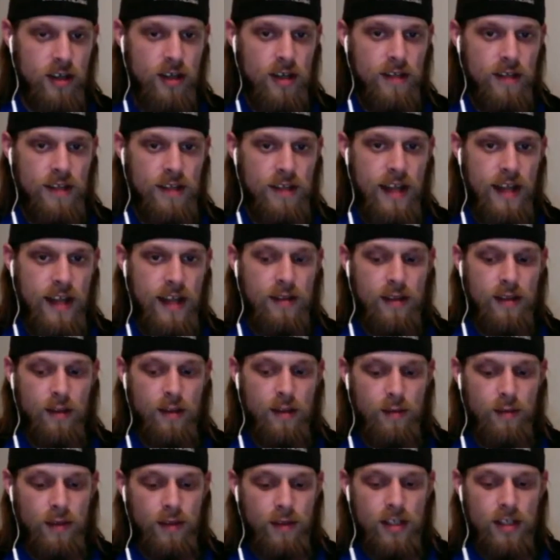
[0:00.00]
that the
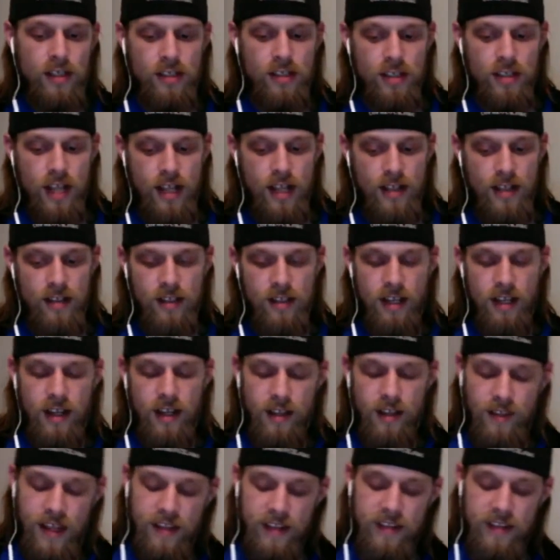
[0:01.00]
and uh,
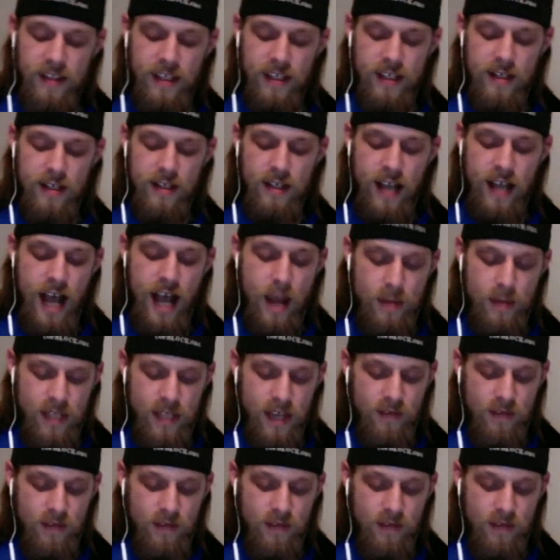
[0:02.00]
that the cops have